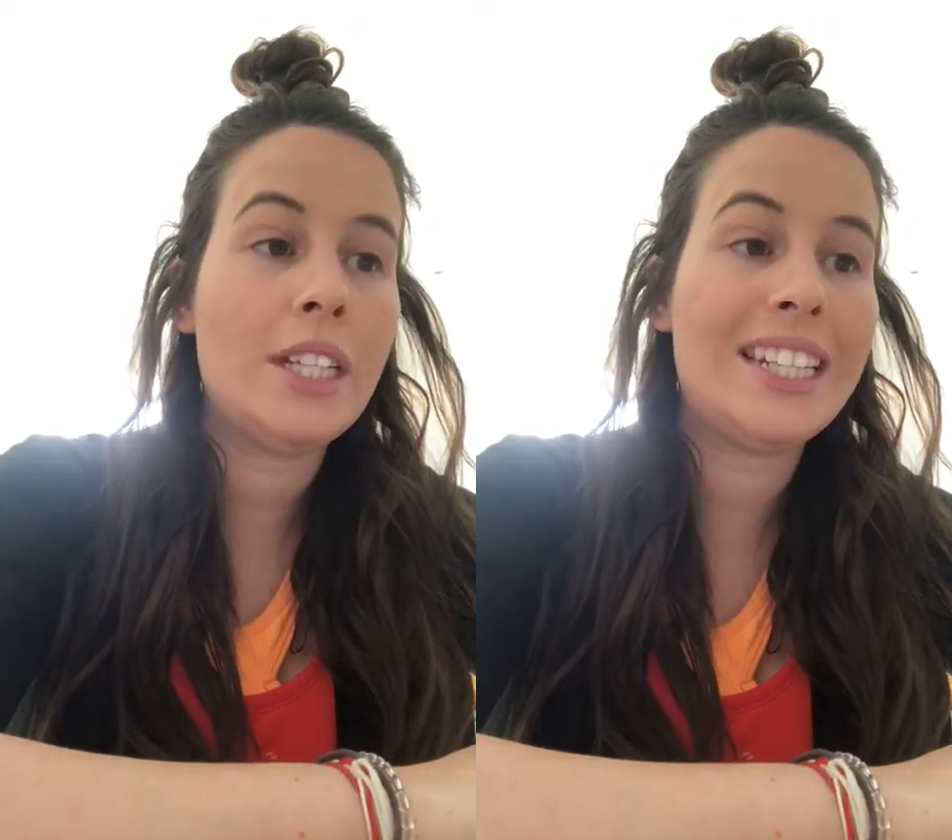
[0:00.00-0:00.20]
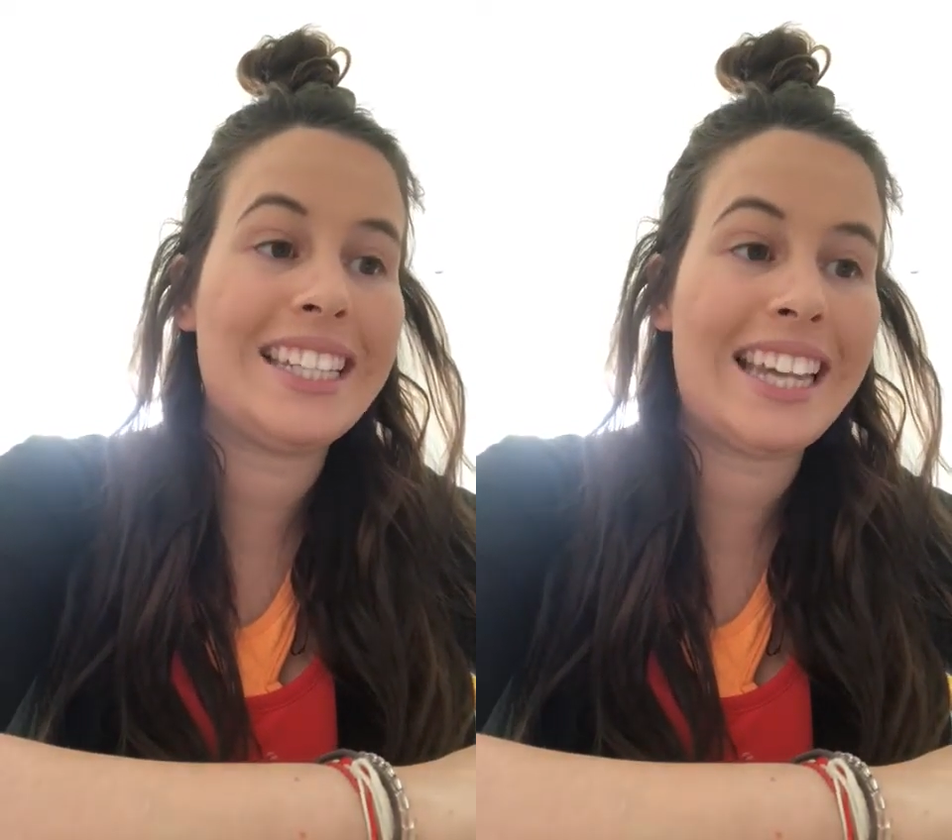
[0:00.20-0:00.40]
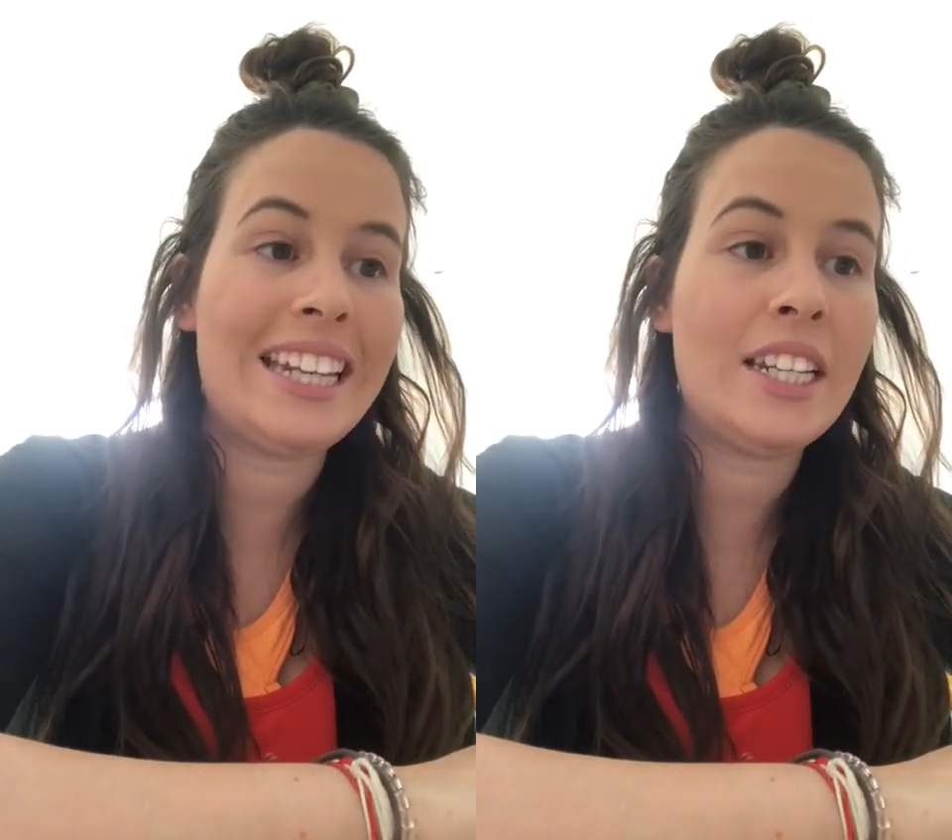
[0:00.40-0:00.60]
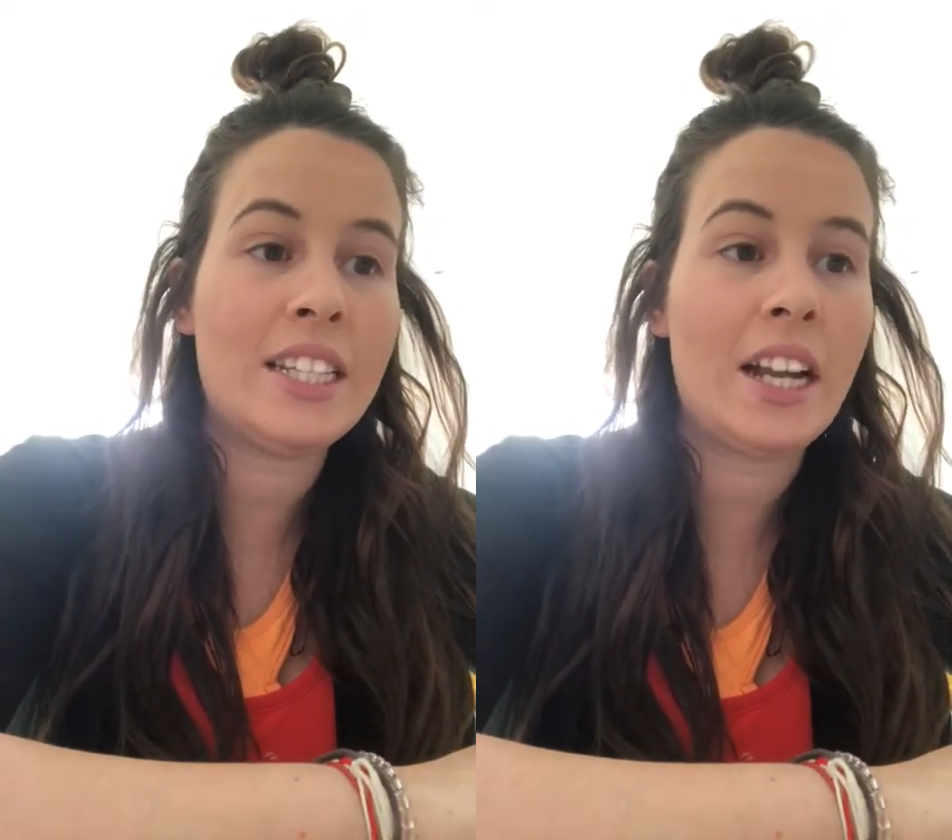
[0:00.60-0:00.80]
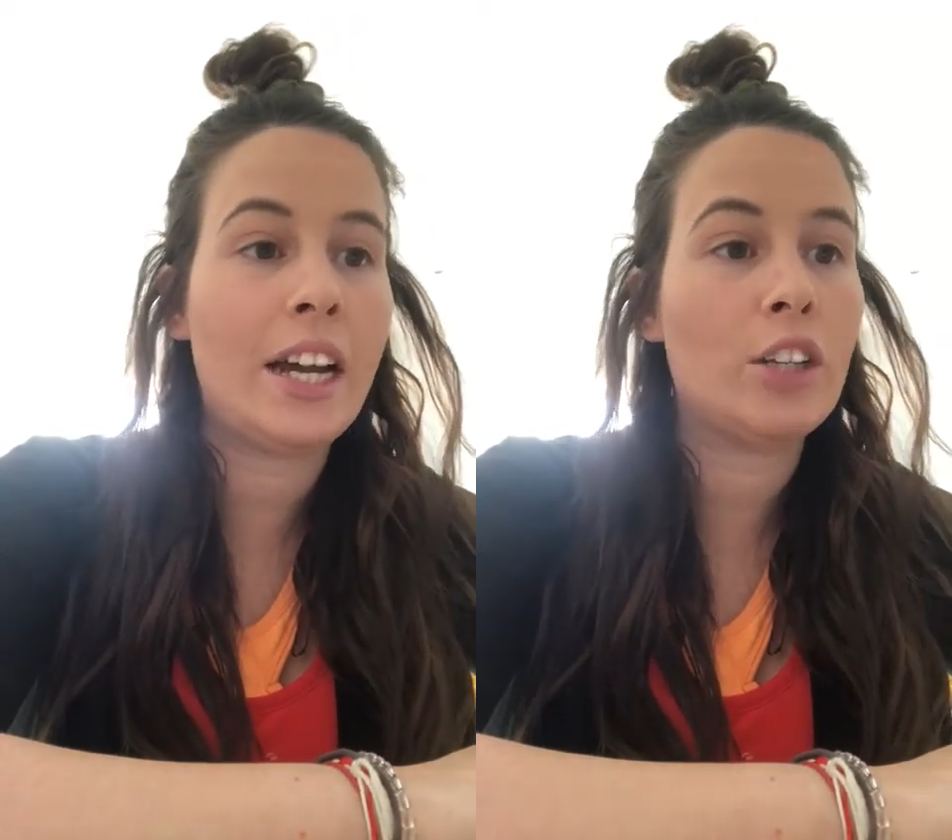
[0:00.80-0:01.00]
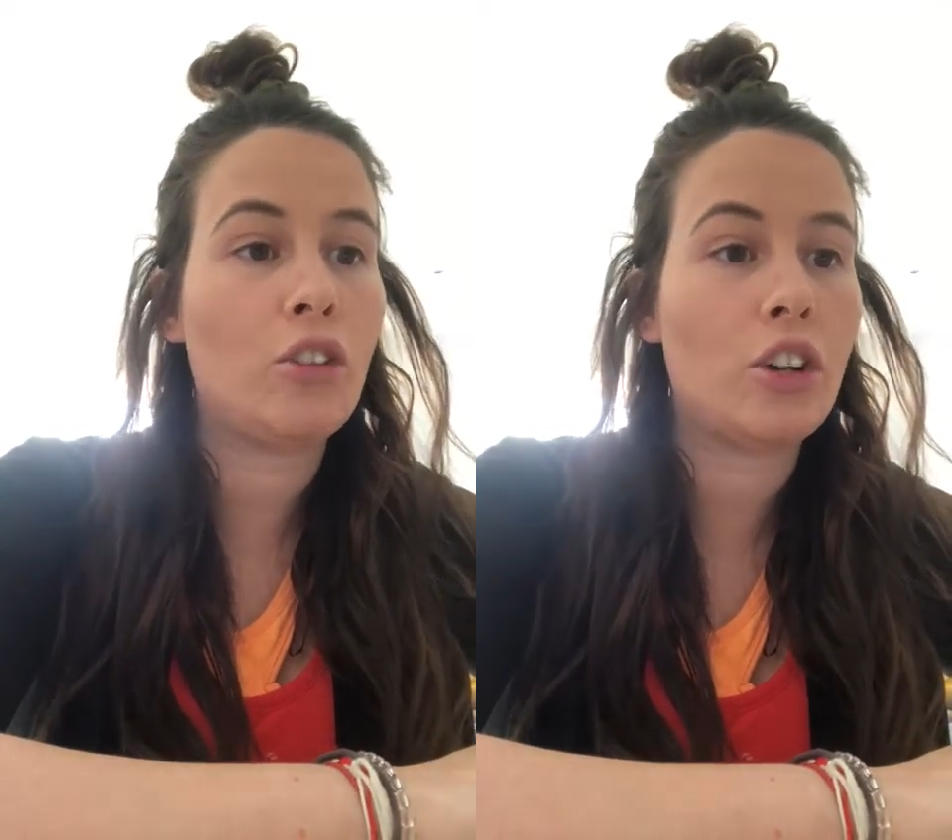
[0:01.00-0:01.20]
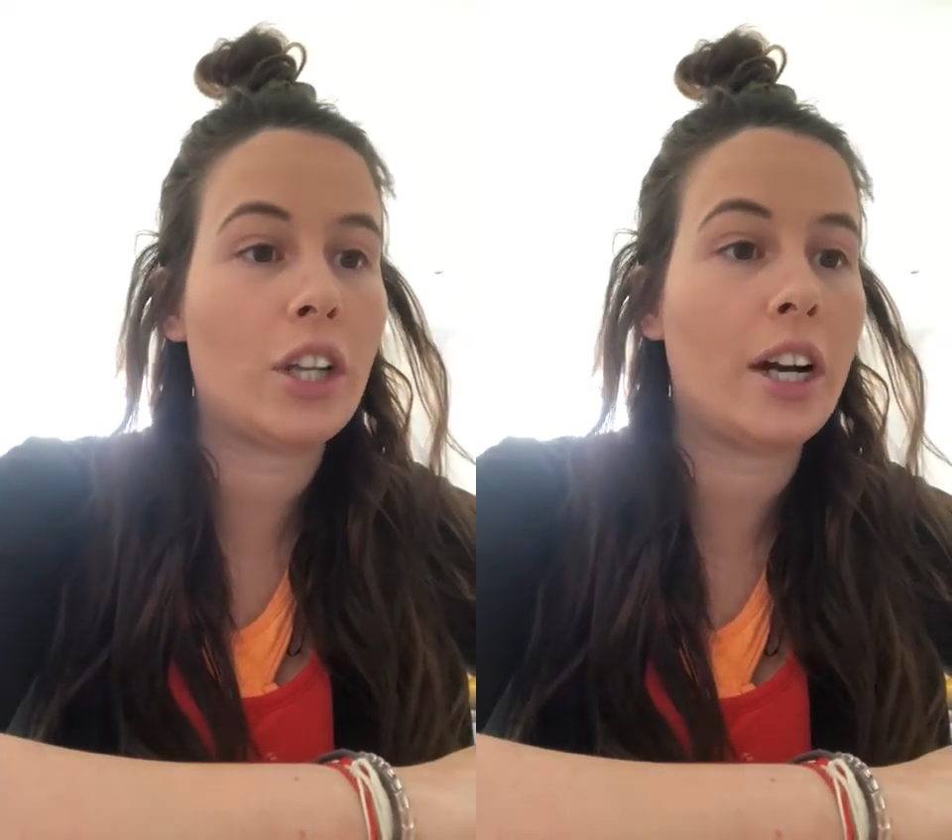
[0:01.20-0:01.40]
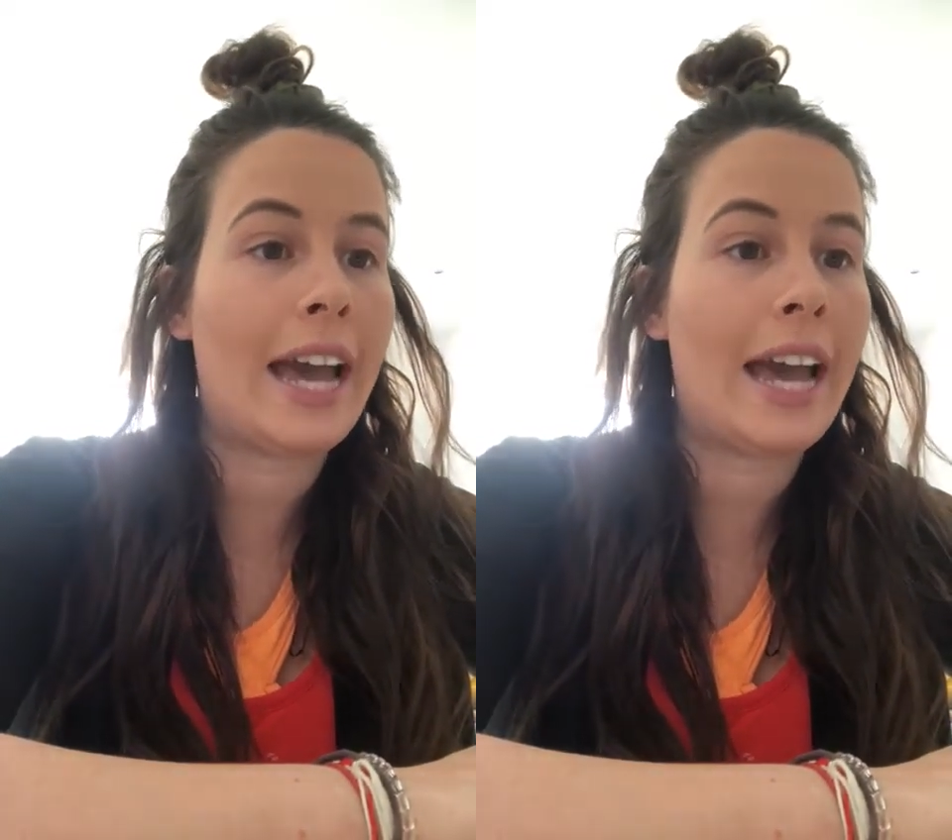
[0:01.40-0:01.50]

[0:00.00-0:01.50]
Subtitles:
to skid and slide across our